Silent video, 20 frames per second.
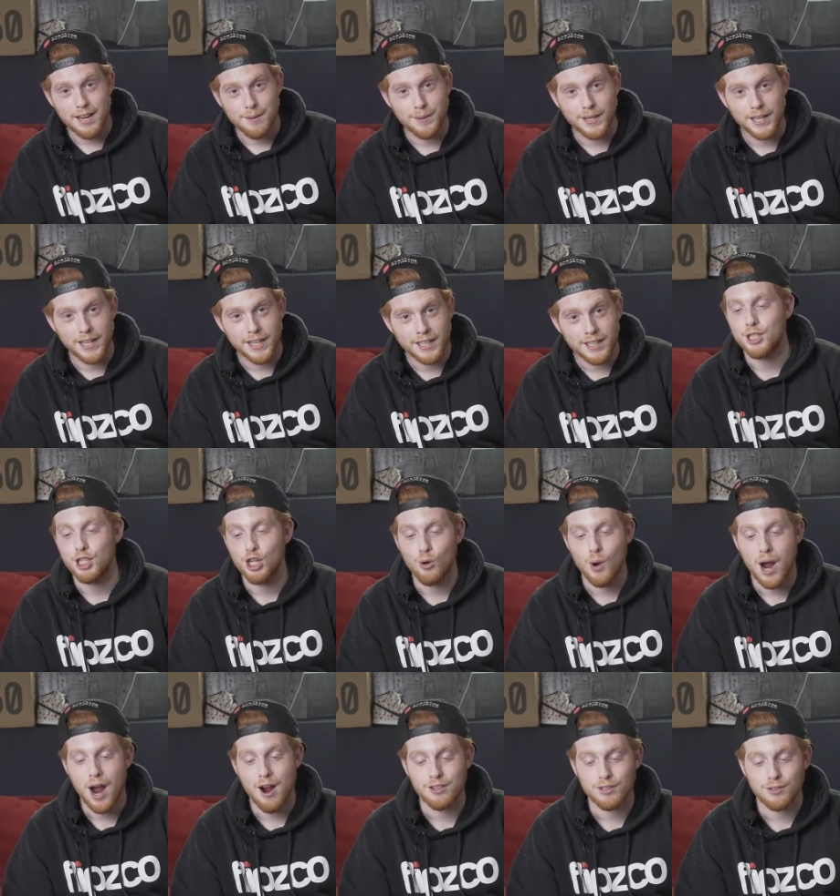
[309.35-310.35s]
me 2
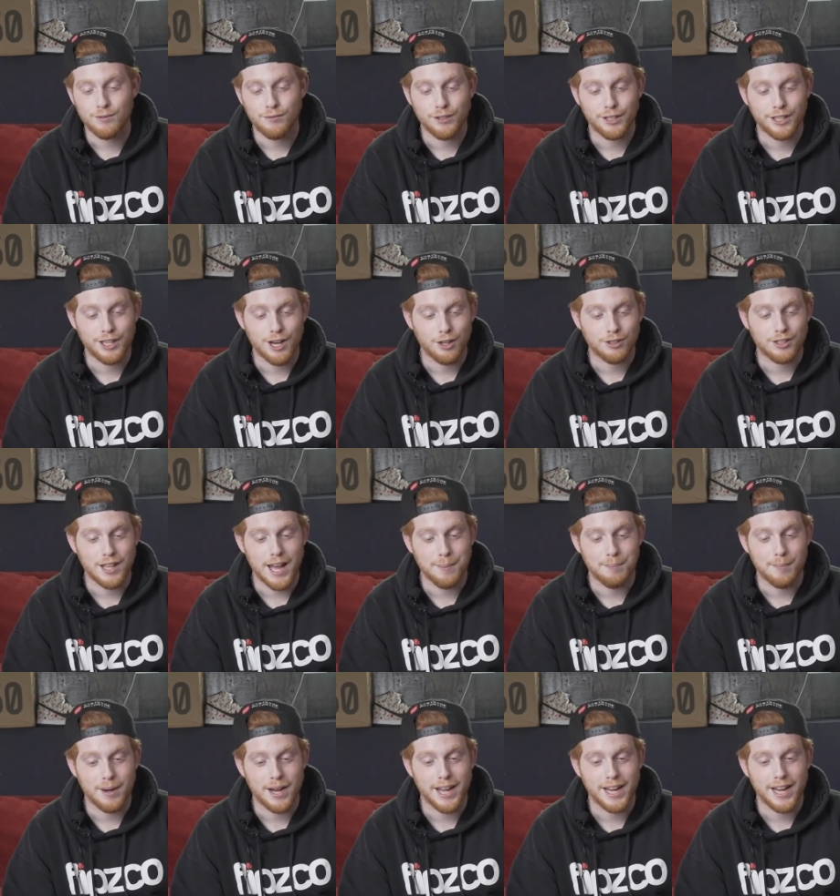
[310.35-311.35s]
hours to figure out that
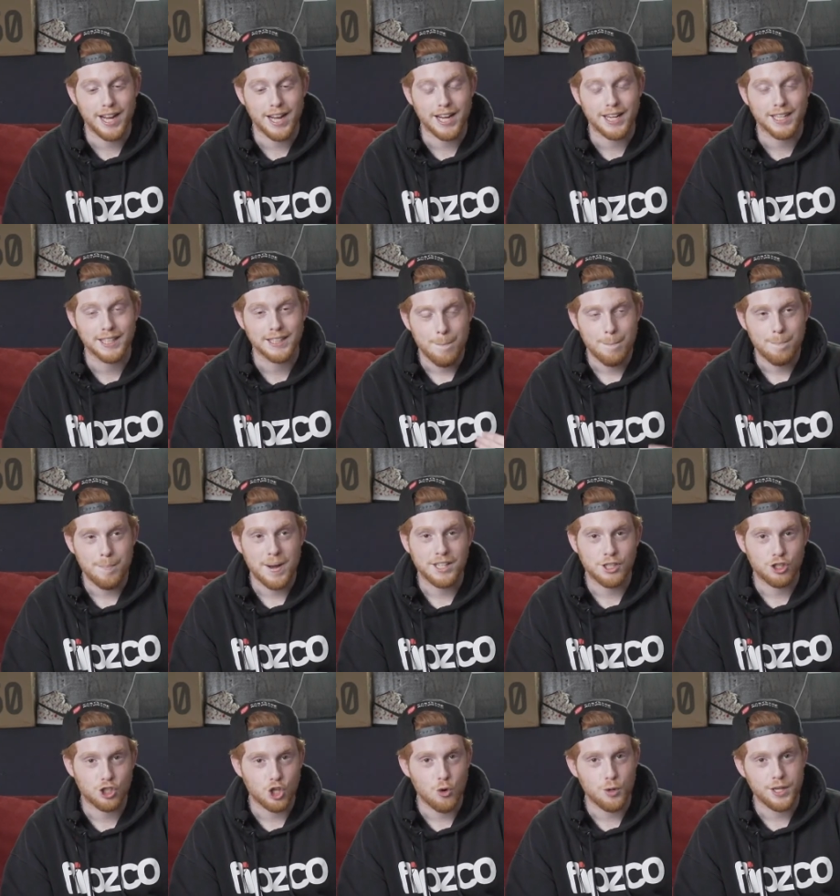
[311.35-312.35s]
my my
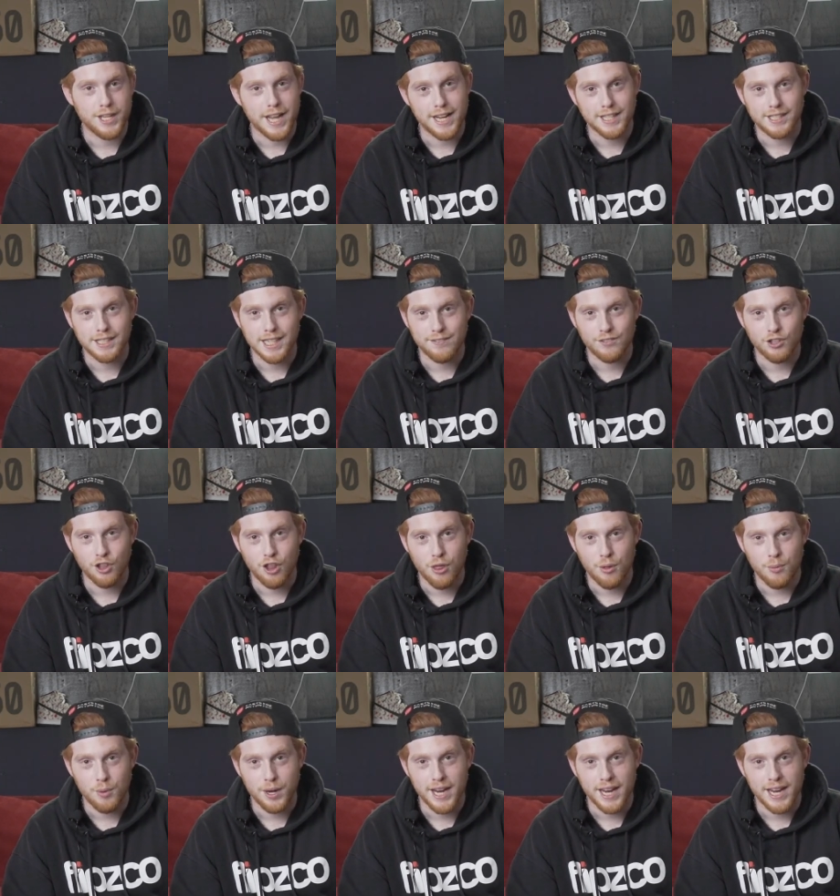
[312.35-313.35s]
Sony a7
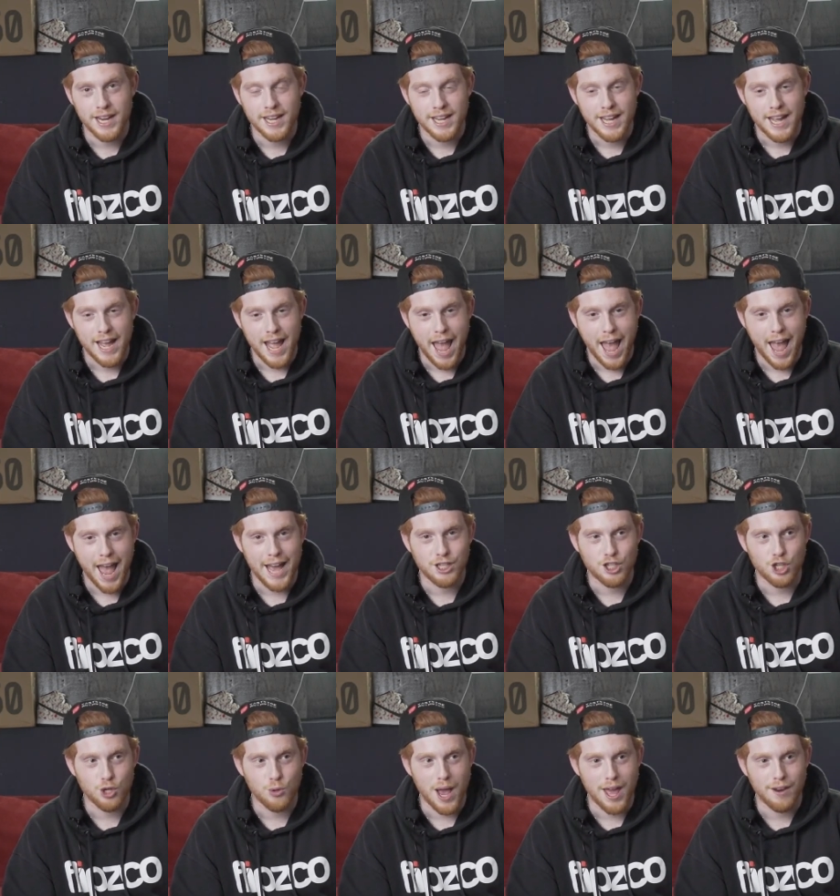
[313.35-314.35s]
III had
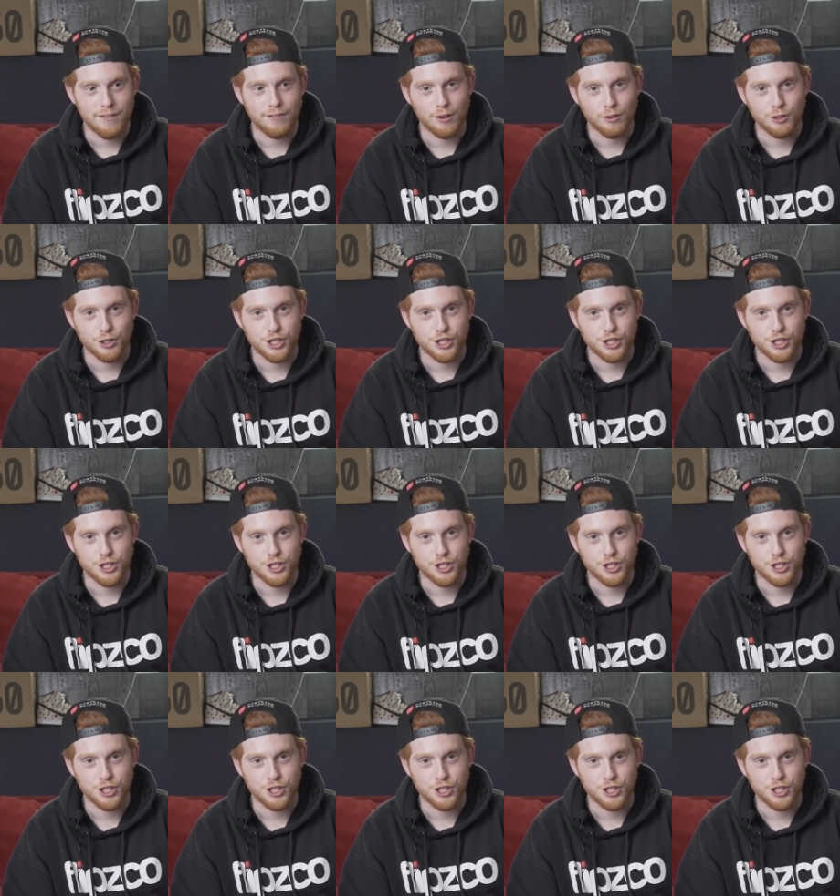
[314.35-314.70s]
2 headphone